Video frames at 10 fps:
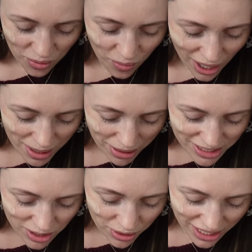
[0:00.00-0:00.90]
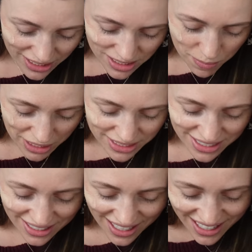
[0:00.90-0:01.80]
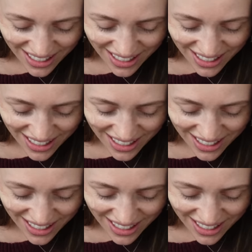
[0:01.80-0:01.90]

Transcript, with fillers: Why am I so against mixing?